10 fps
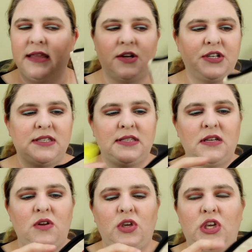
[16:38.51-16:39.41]
They're just
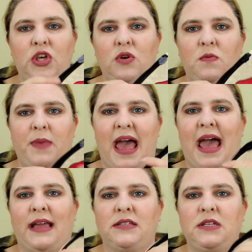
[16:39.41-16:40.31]
little cute
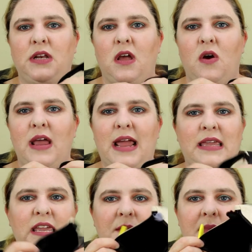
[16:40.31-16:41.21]
bags, you know, and I
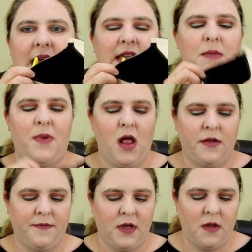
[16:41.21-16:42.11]
keep
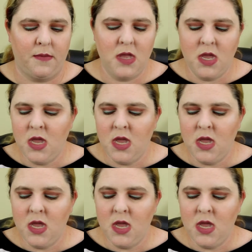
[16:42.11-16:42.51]
all of them.